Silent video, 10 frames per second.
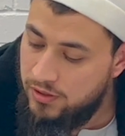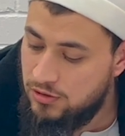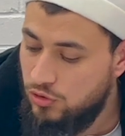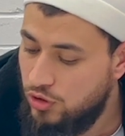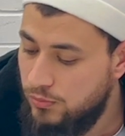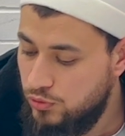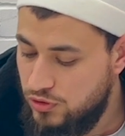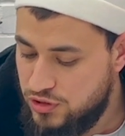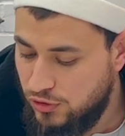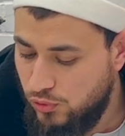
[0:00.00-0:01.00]
it and you come to
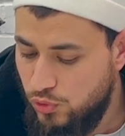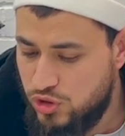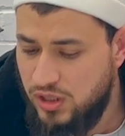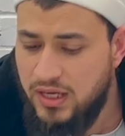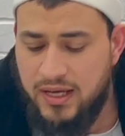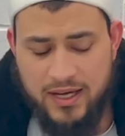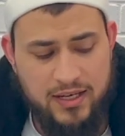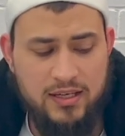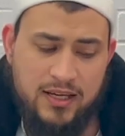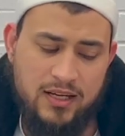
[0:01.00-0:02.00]
this conclusion. And
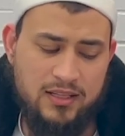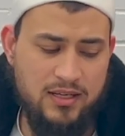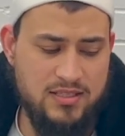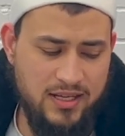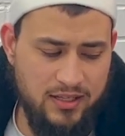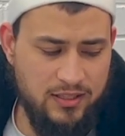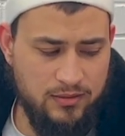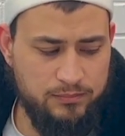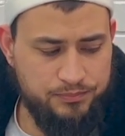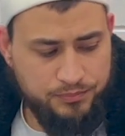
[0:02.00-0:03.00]
in here there is another,
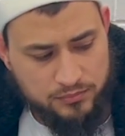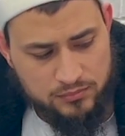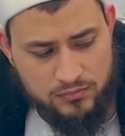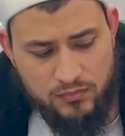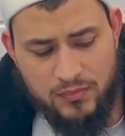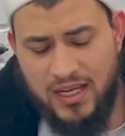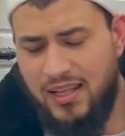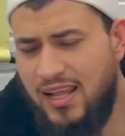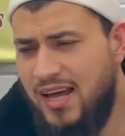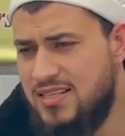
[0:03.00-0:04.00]
that
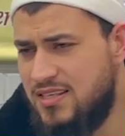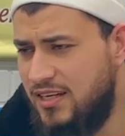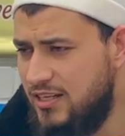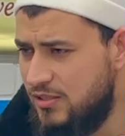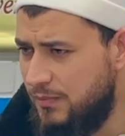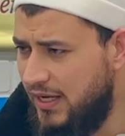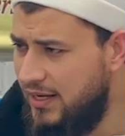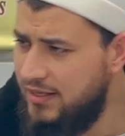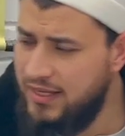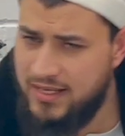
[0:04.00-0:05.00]
Allah has created male
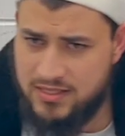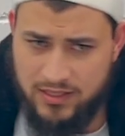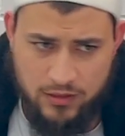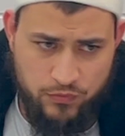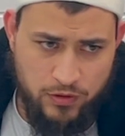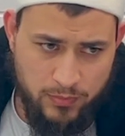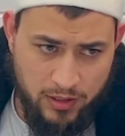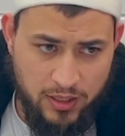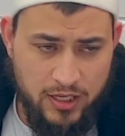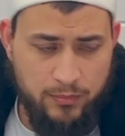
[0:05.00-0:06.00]
and He has created female,
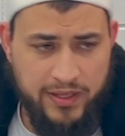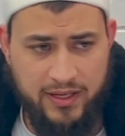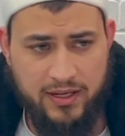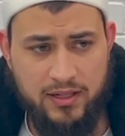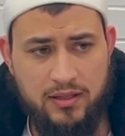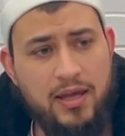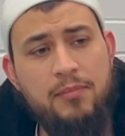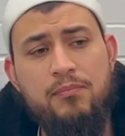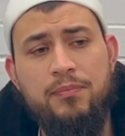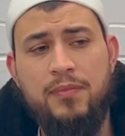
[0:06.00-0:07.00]
meaning in
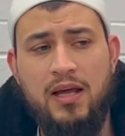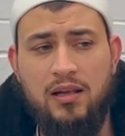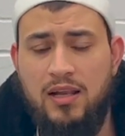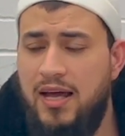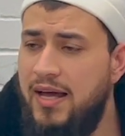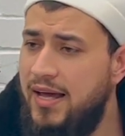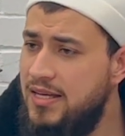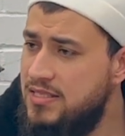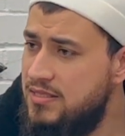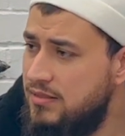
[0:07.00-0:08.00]
them Allah
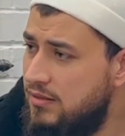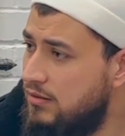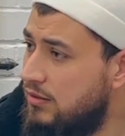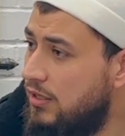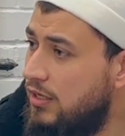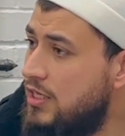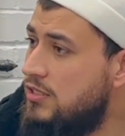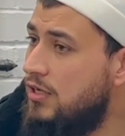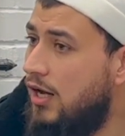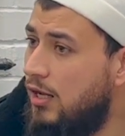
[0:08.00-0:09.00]
has
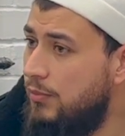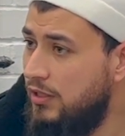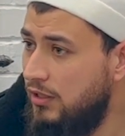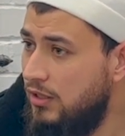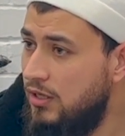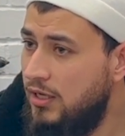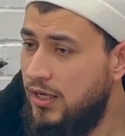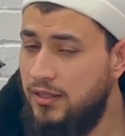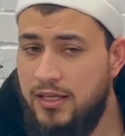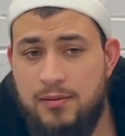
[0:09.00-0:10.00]
created harmony.
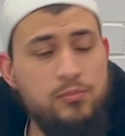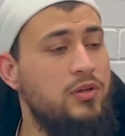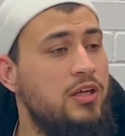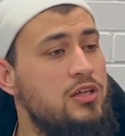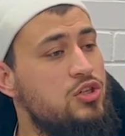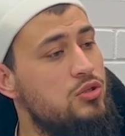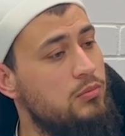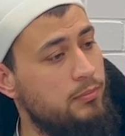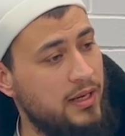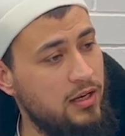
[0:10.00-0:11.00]
In them each
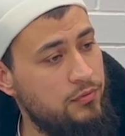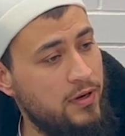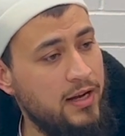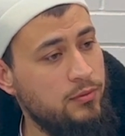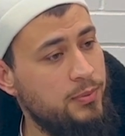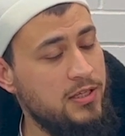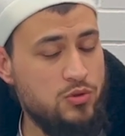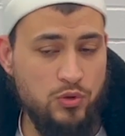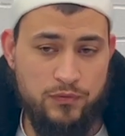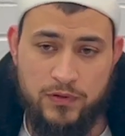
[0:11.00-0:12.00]
male find
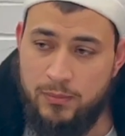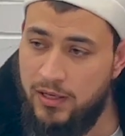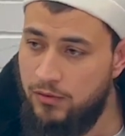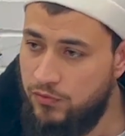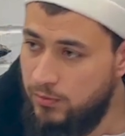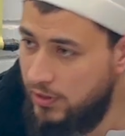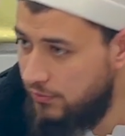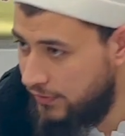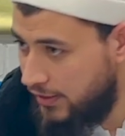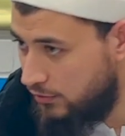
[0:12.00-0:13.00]
peace with female and female
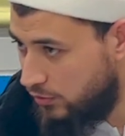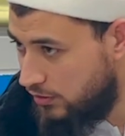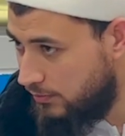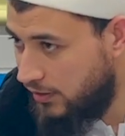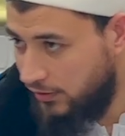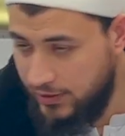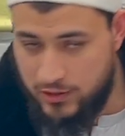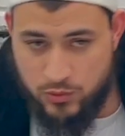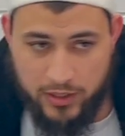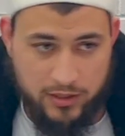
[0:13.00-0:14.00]
find with male.
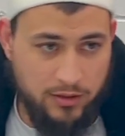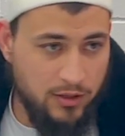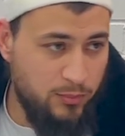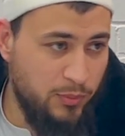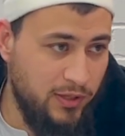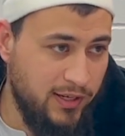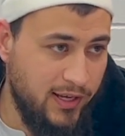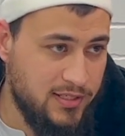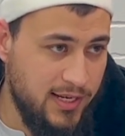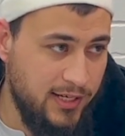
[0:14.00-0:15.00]
That's why people get
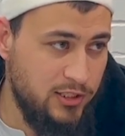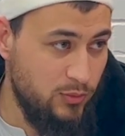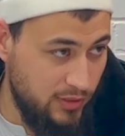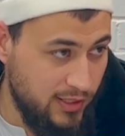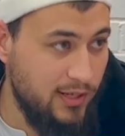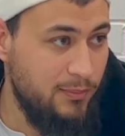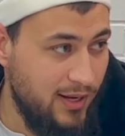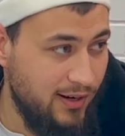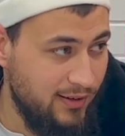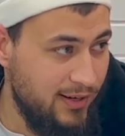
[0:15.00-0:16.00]
excited when they get
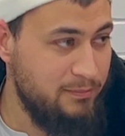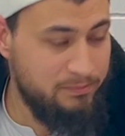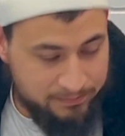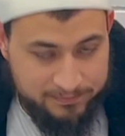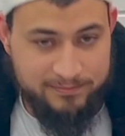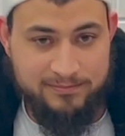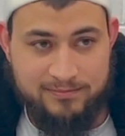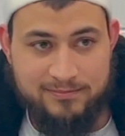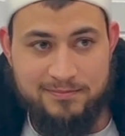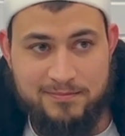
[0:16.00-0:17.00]
married, yeah,
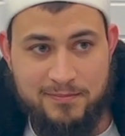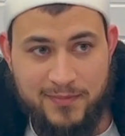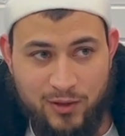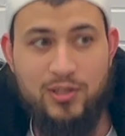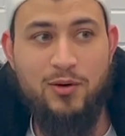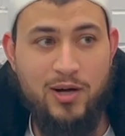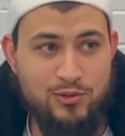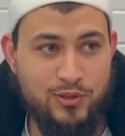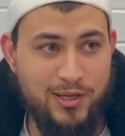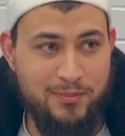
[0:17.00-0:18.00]
or they want
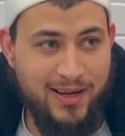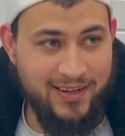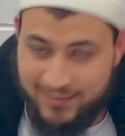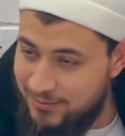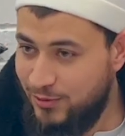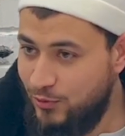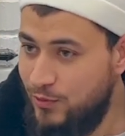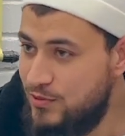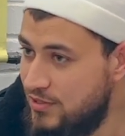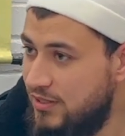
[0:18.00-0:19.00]
to get married,
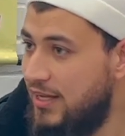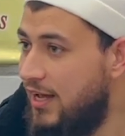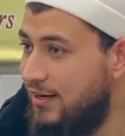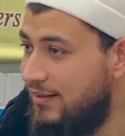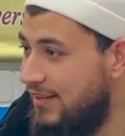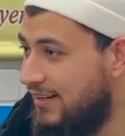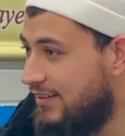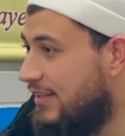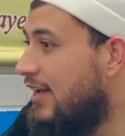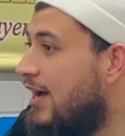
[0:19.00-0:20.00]
because they have
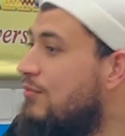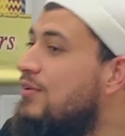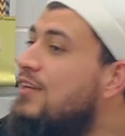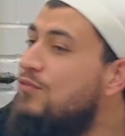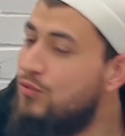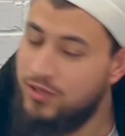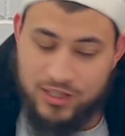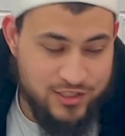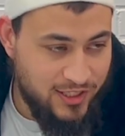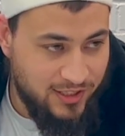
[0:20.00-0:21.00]
need for
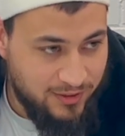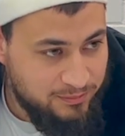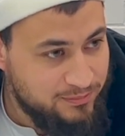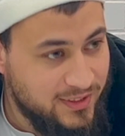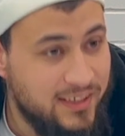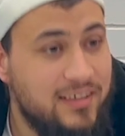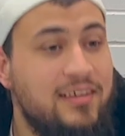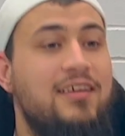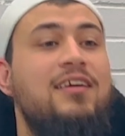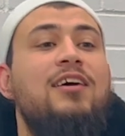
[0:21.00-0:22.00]
each other, yeah.
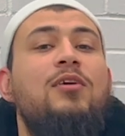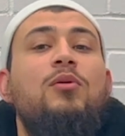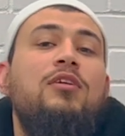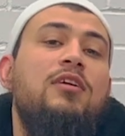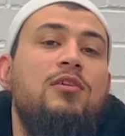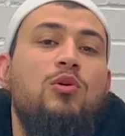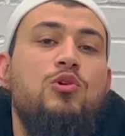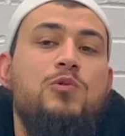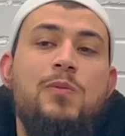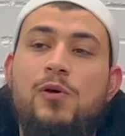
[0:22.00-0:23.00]
When
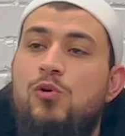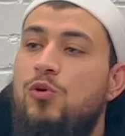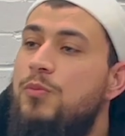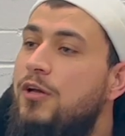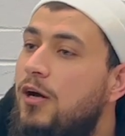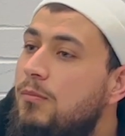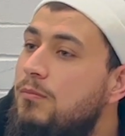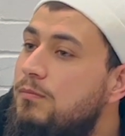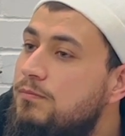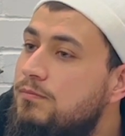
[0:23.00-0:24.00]
those people who become